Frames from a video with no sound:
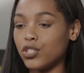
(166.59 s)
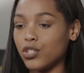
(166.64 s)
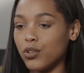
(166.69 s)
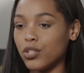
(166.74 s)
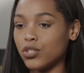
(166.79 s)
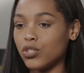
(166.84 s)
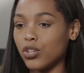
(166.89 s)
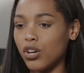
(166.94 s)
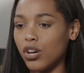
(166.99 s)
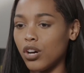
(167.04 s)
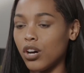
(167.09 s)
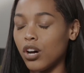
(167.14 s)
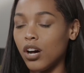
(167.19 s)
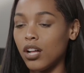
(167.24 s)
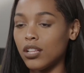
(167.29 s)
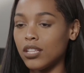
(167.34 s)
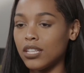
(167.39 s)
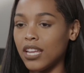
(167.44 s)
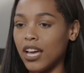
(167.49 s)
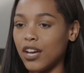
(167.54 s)
So it's
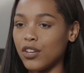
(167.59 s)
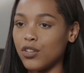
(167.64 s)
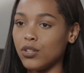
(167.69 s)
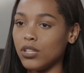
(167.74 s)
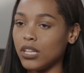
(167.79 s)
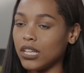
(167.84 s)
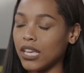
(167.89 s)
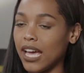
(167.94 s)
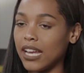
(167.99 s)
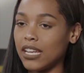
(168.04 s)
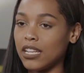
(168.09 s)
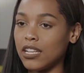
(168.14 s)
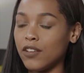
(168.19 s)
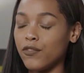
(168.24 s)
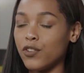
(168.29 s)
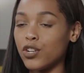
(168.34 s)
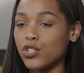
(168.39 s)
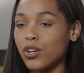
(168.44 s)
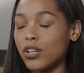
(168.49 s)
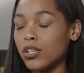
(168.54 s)
all in how you look at it.
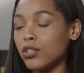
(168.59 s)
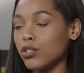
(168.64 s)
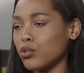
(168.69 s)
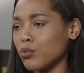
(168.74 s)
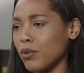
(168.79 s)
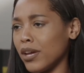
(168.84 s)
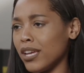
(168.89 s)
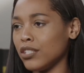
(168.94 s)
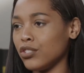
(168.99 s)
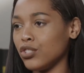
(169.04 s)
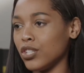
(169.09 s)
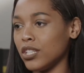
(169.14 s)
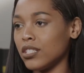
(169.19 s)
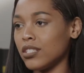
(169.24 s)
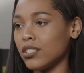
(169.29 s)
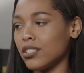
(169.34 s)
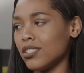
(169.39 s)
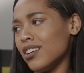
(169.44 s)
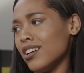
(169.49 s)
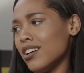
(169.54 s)
If you're trying to lose weight,
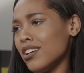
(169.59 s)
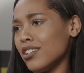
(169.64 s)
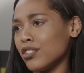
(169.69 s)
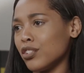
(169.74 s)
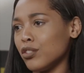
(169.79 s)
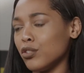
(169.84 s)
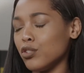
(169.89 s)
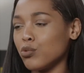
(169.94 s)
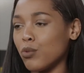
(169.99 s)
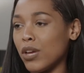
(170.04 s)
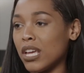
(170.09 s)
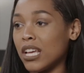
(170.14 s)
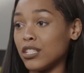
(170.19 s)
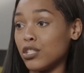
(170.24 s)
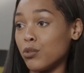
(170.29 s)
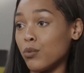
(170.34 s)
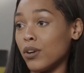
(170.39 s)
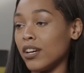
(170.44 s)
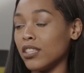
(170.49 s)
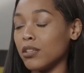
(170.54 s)
just to lose weight
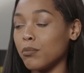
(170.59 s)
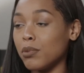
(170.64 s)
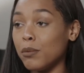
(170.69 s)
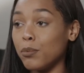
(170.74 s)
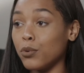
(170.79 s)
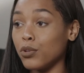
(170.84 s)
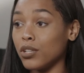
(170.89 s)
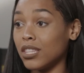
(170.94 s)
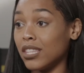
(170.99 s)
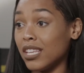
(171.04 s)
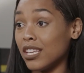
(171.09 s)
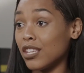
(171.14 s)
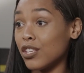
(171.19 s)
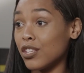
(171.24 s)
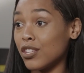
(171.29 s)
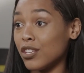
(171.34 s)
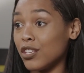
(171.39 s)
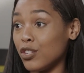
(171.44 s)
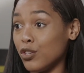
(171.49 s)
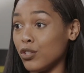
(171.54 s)
because you want other people to think
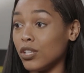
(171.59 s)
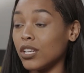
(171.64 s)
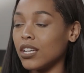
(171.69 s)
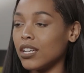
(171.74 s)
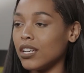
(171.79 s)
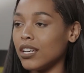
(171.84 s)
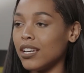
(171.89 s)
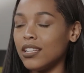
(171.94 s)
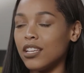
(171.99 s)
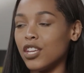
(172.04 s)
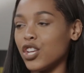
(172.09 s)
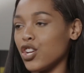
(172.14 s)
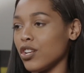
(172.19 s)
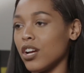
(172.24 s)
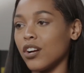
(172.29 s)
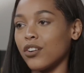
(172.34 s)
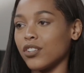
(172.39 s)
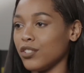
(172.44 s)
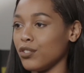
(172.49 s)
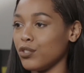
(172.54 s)
you look good, you're
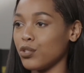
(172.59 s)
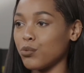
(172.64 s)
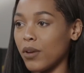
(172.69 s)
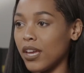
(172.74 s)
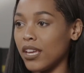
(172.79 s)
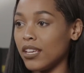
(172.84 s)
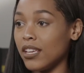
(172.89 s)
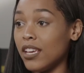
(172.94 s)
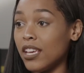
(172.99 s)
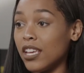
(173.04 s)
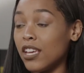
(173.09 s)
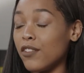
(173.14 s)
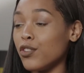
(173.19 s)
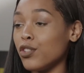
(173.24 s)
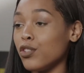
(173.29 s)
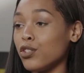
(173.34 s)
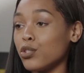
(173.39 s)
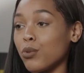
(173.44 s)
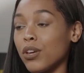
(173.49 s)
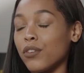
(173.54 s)
not going to lose weight. If
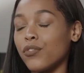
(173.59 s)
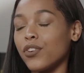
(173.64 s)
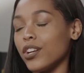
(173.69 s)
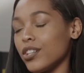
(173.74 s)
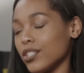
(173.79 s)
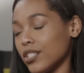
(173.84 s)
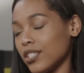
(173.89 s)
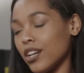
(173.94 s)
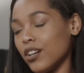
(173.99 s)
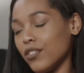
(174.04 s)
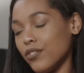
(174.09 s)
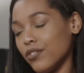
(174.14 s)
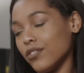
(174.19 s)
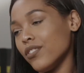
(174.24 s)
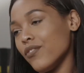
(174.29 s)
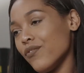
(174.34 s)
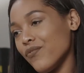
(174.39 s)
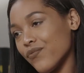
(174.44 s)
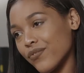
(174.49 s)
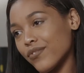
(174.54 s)
you lose weight for yourself,
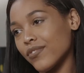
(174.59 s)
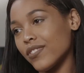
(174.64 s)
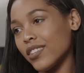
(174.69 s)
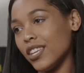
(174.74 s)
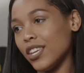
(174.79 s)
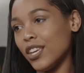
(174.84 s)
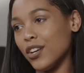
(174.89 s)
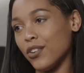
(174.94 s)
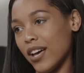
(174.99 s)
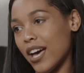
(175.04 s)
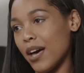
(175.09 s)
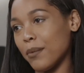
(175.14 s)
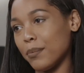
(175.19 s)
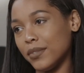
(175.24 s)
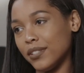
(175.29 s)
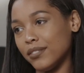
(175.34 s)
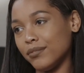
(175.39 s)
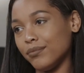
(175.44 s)
it'll happen.